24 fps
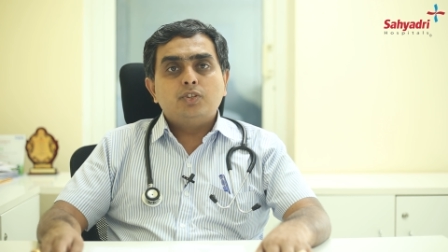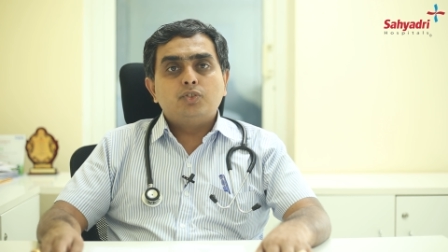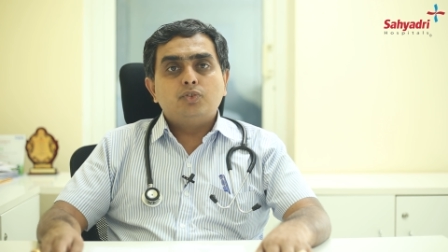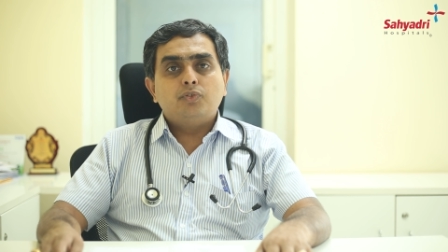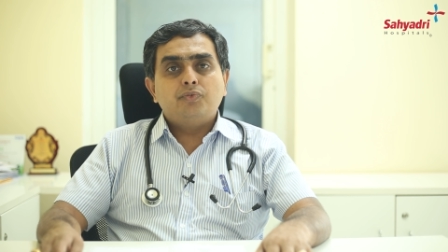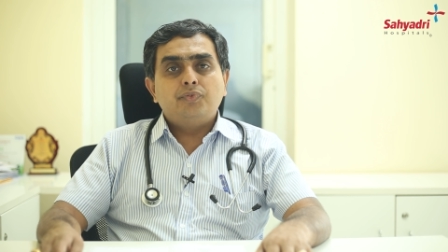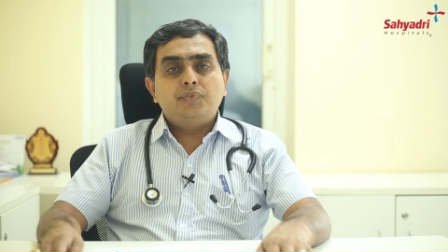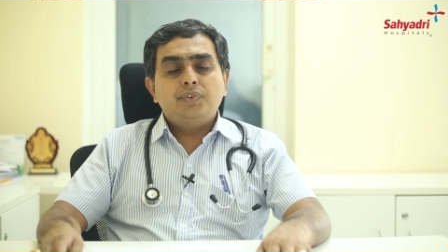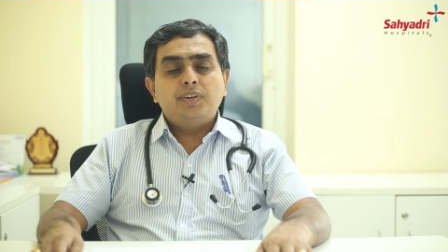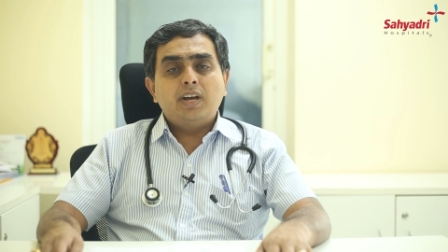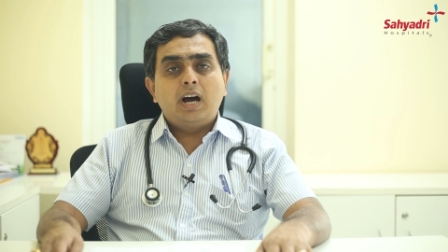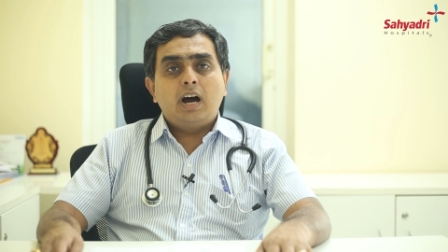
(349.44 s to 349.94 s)

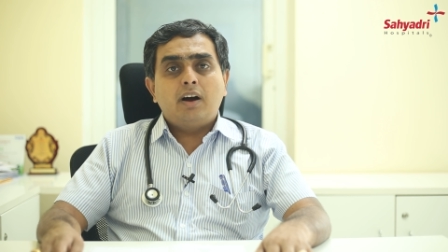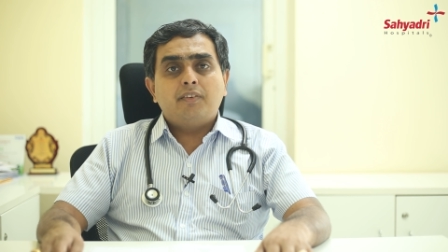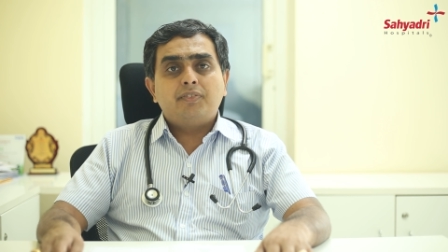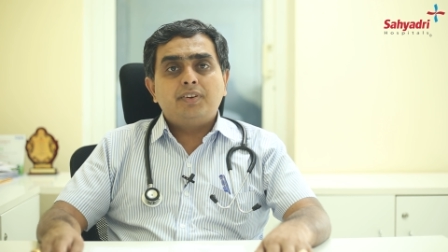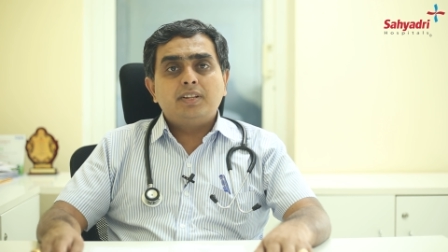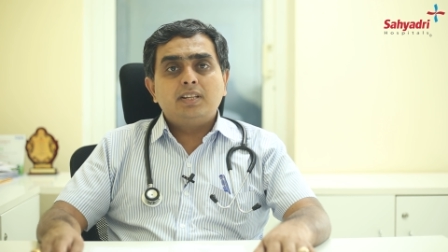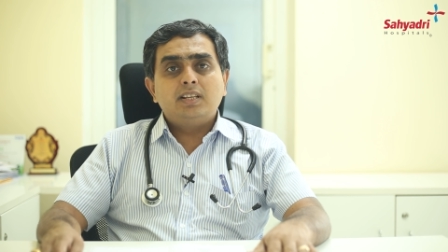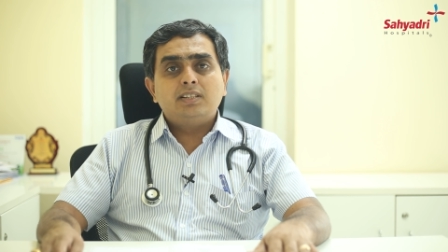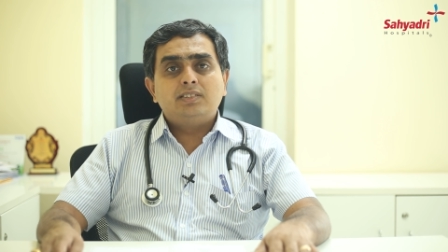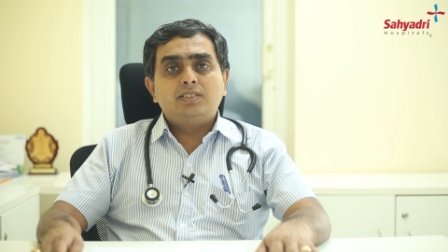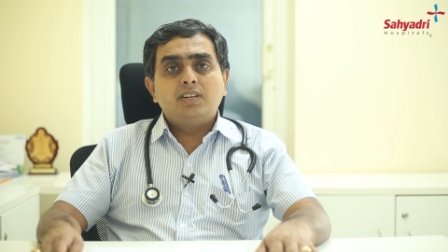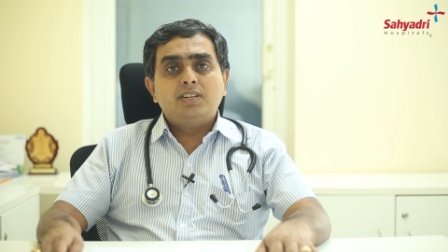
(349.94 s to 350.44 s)
So we
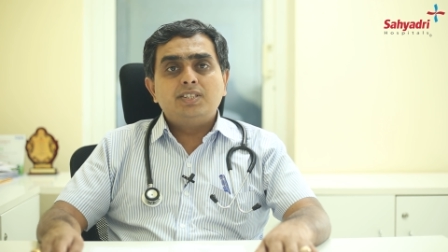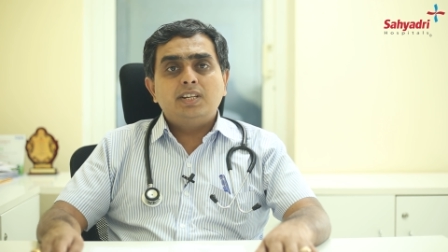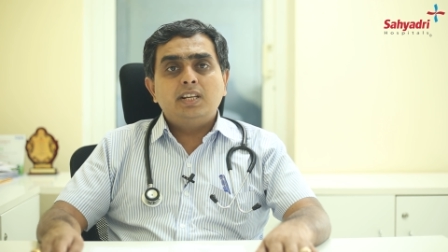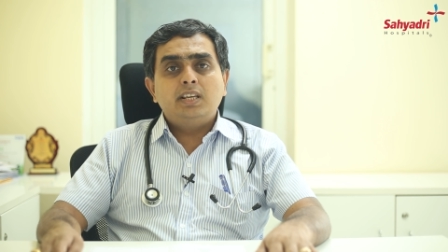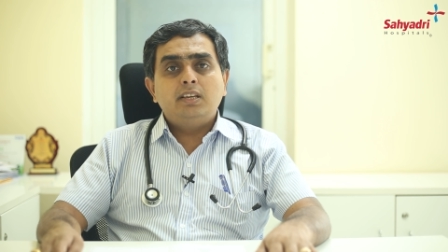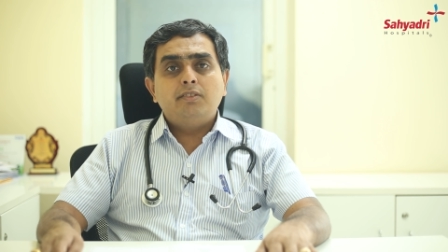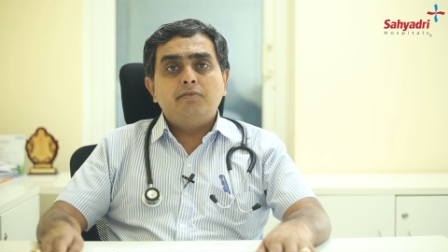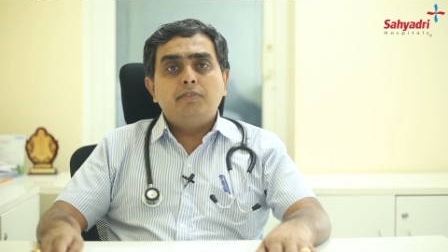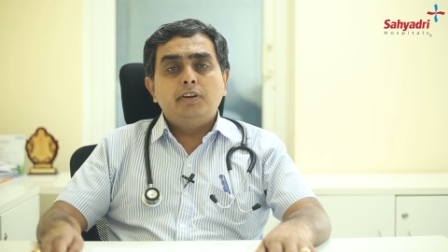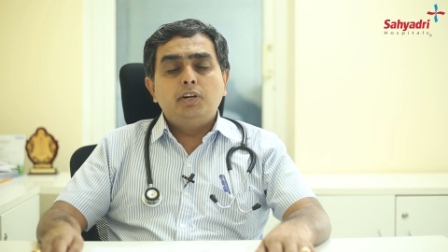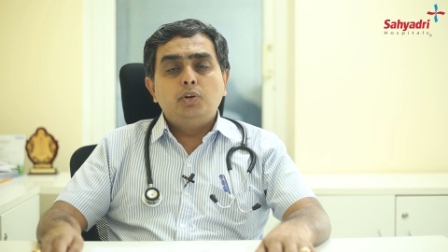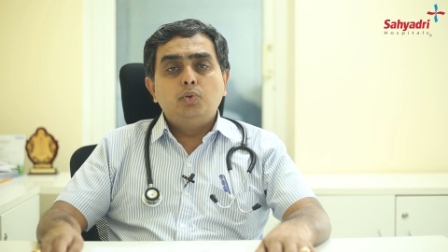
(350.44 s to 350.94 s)
after the
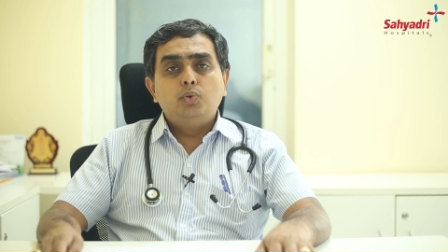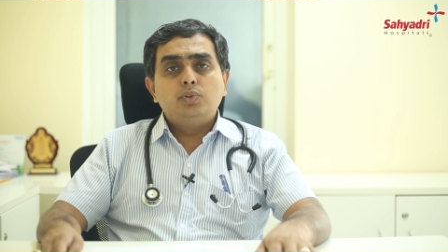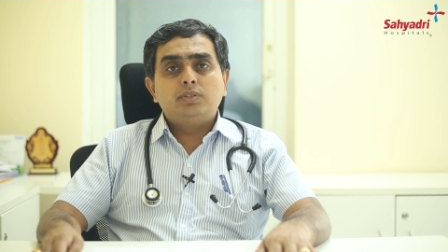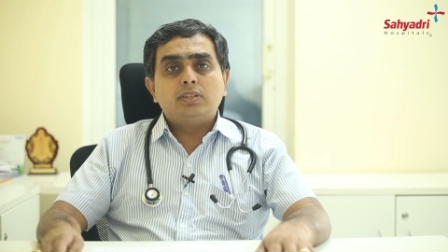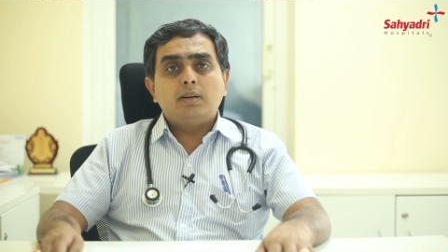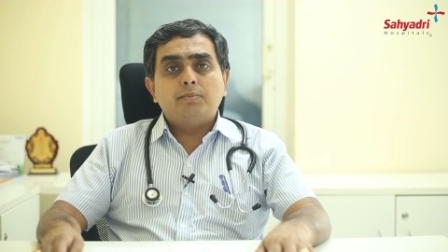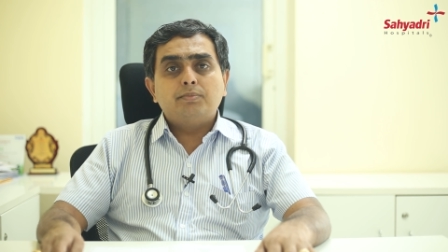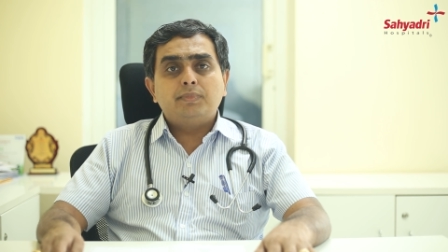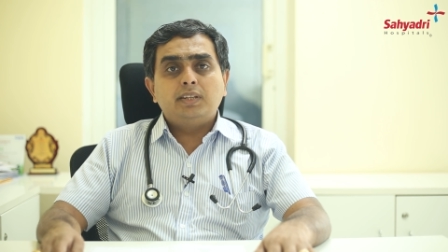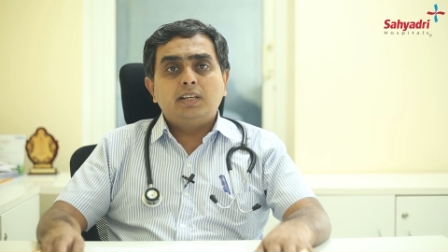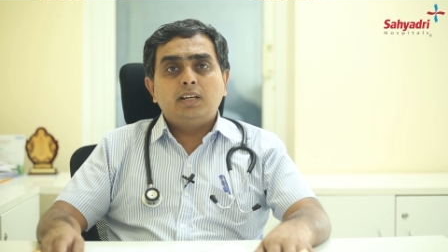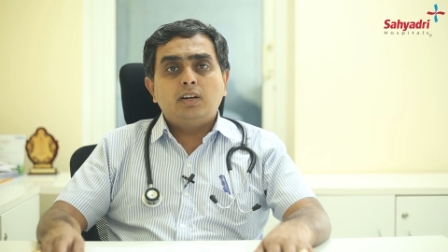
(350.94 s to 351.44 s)
surgery we do
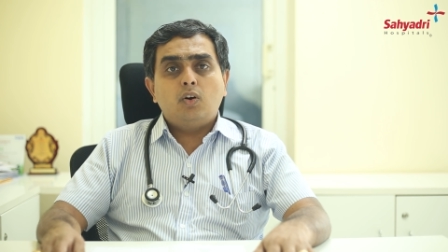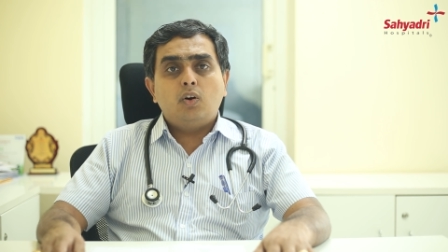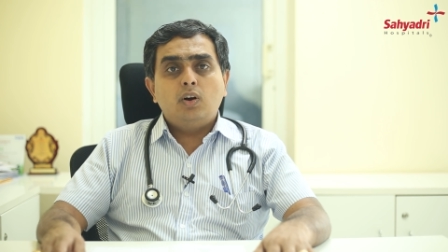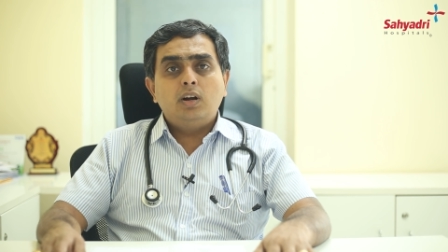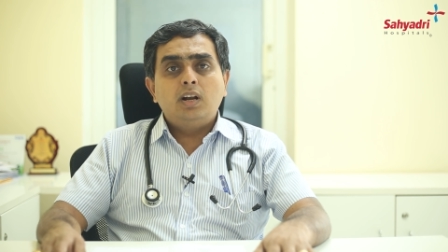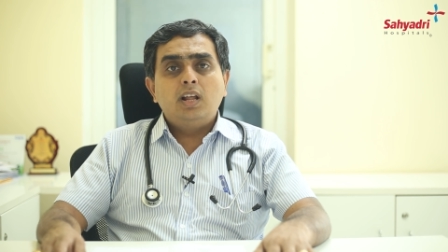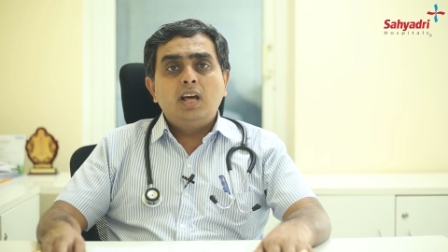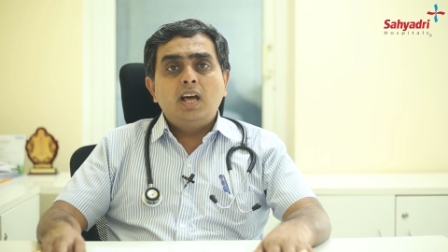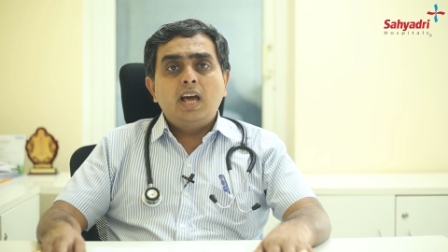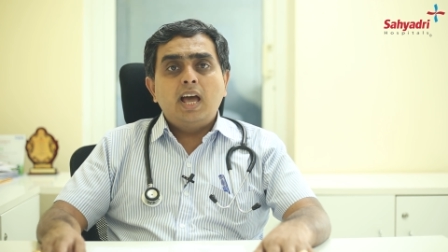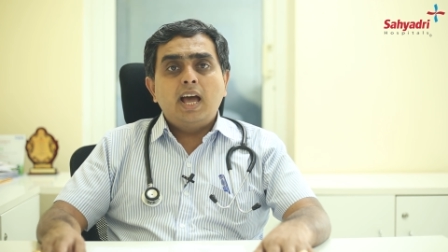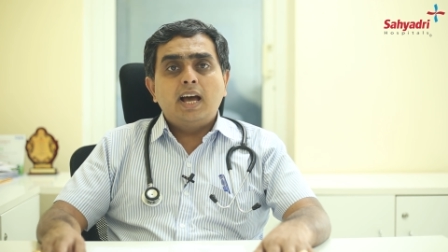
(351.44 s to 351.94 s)
something
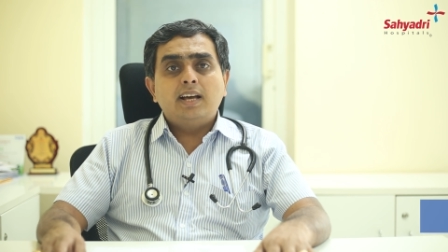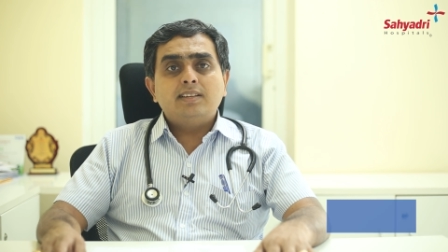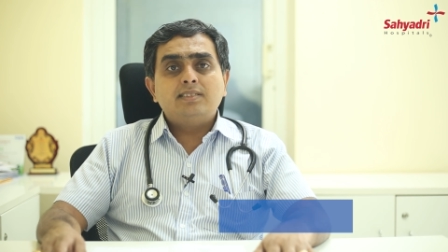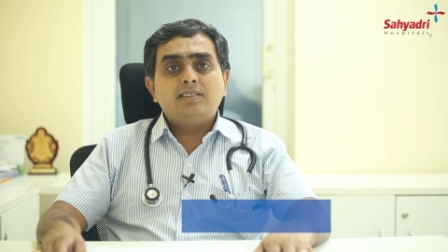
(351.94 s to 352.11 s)
called